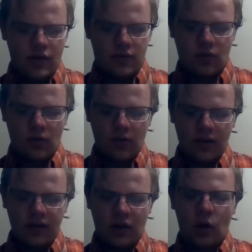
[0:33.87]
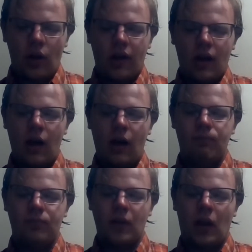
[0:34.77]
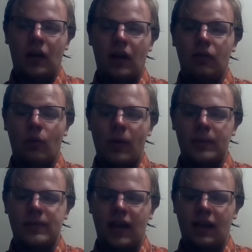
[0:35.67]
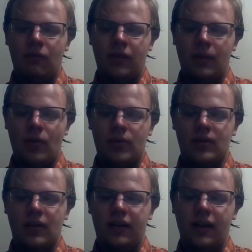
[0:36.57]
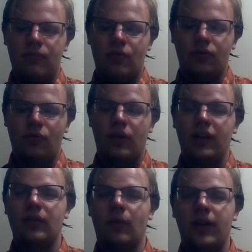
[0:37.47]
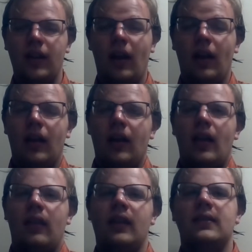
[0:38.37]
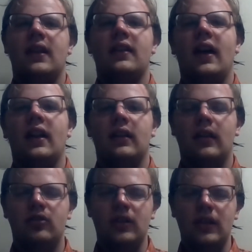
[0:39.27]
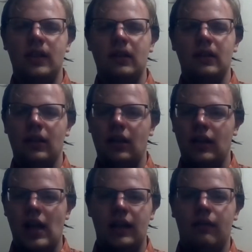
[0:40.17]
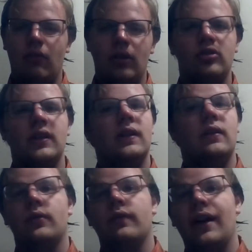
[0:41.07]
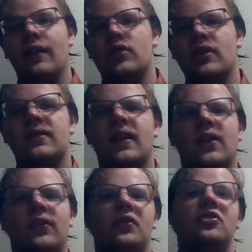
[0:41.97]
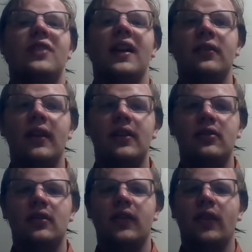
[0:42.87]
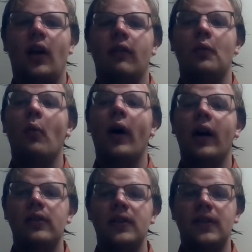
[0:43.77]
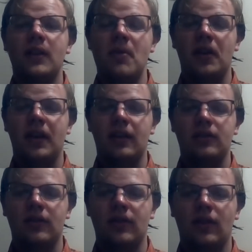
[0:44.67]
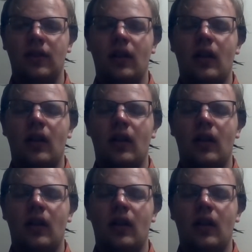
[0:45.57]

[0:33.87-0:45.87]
So according to Qualcomm on the website, when they posted on April 2020, they say that the G and any 1G through 5G stands for generations of wireless communications.